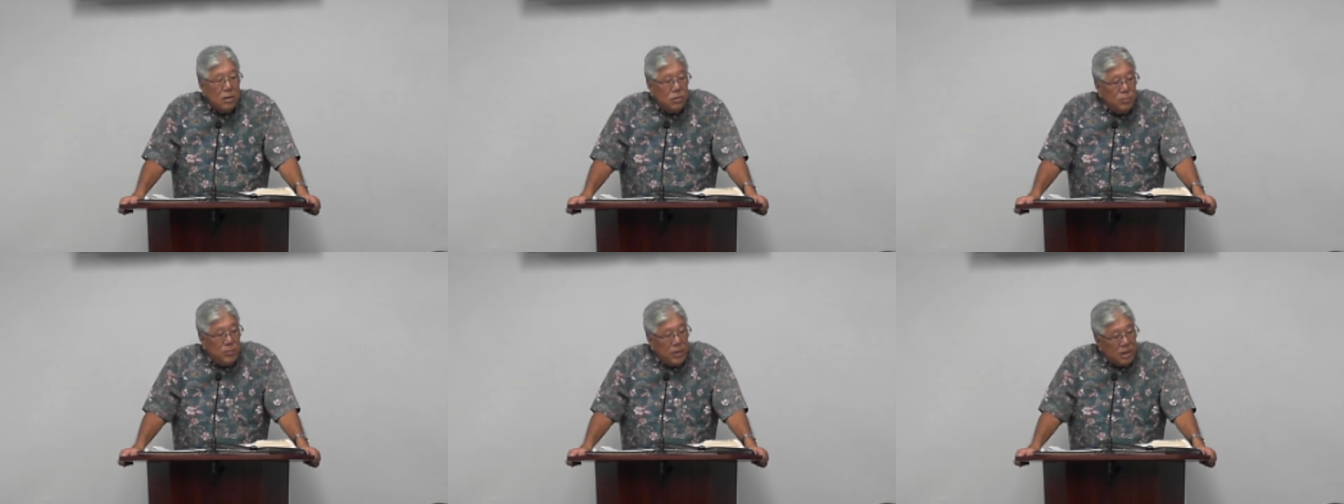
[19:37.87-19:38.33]

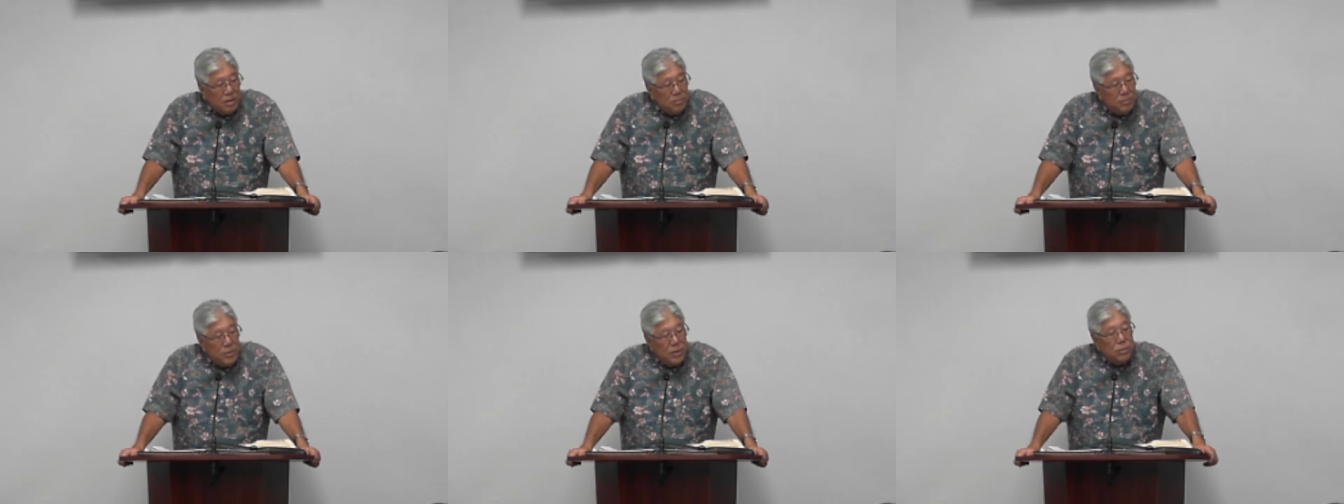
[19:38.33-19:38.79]
to become
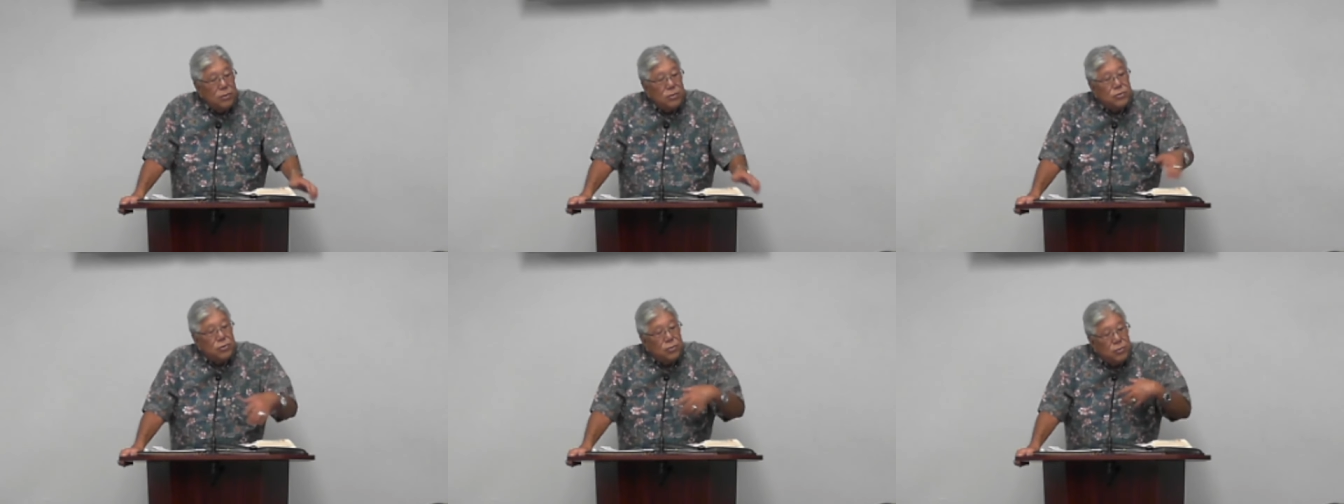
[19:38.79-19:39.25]
bitter or
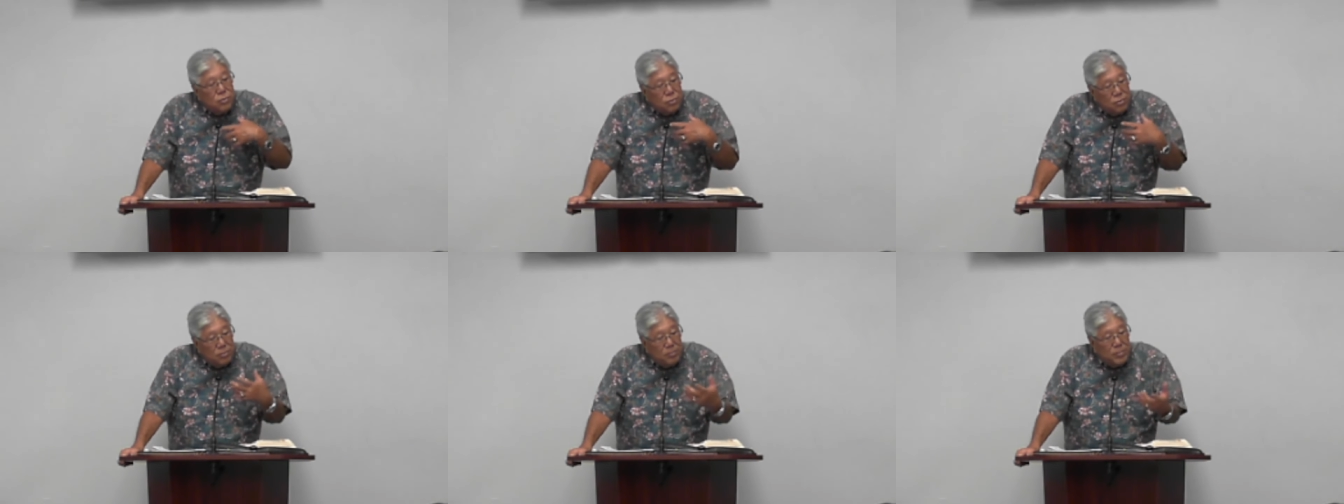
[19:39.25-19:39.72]
to
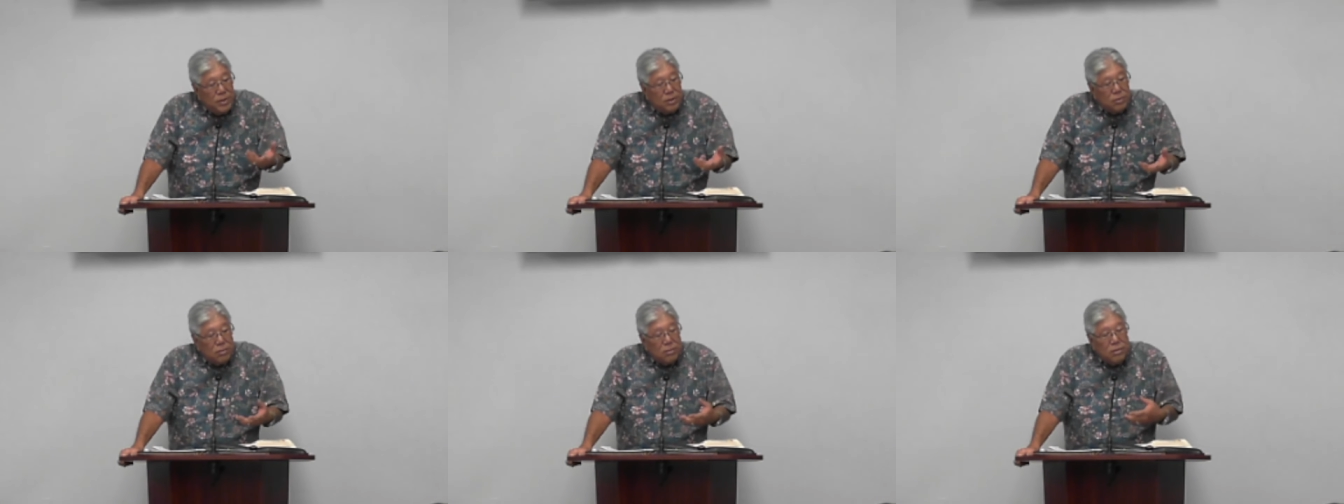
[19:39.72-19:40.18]
grow
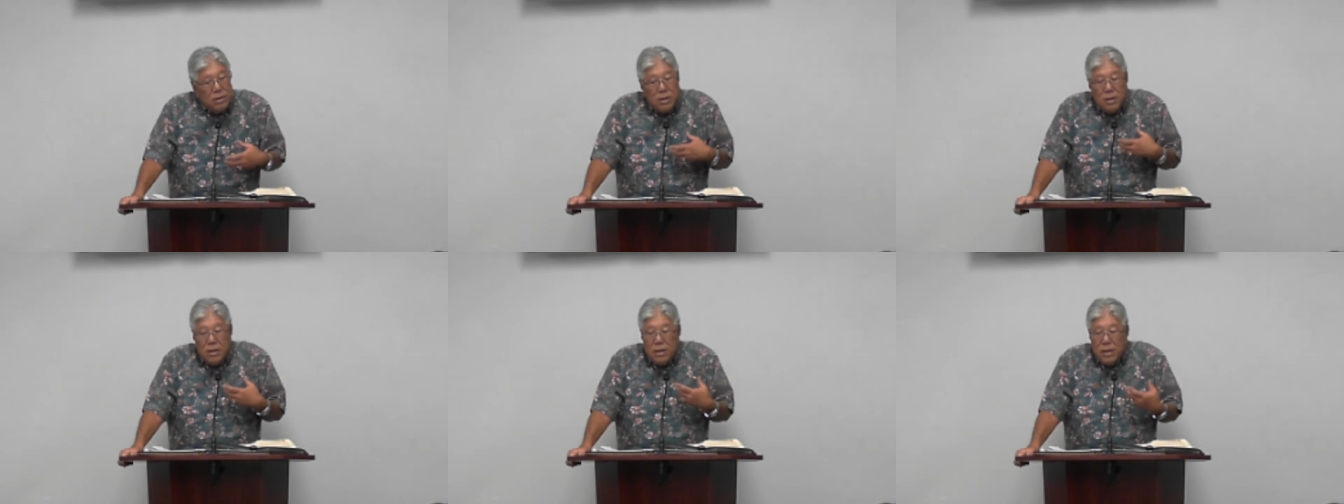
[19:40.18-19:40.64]
bitter
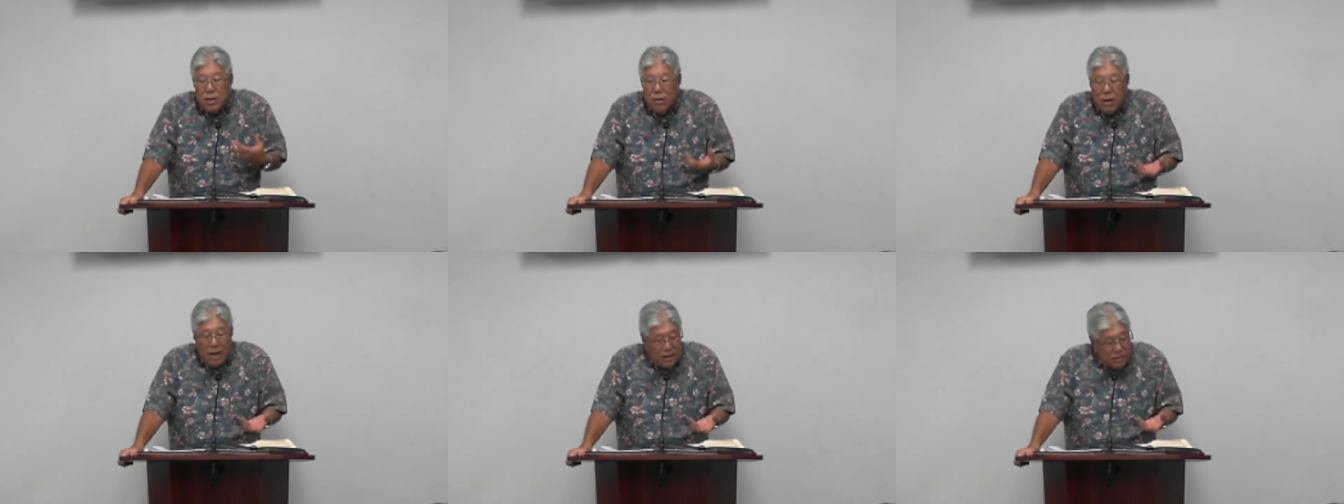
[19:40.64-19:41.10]
in
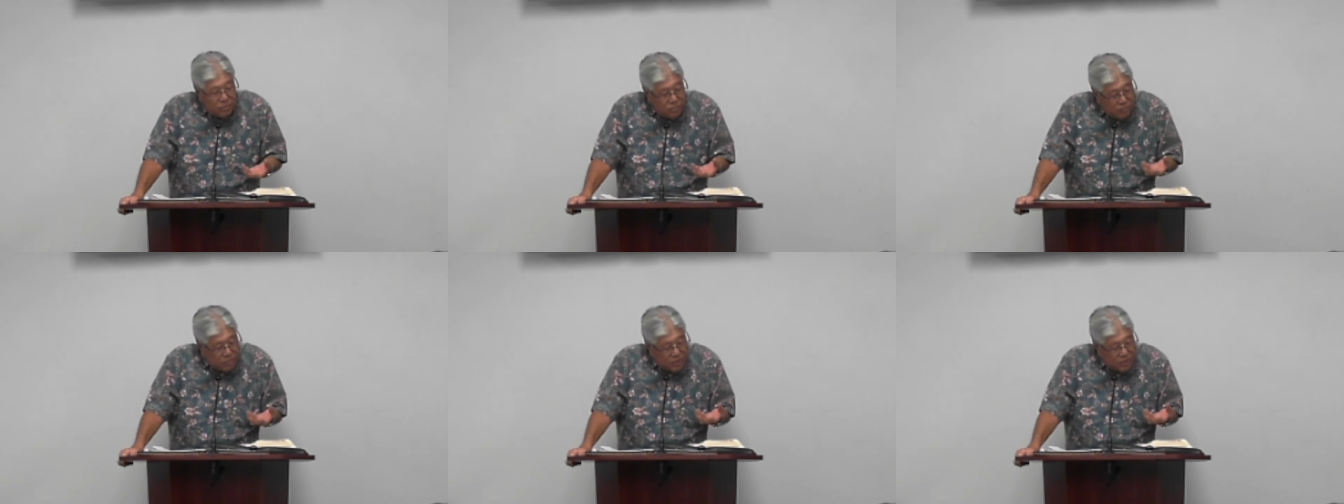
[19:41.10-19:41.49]
our attitude.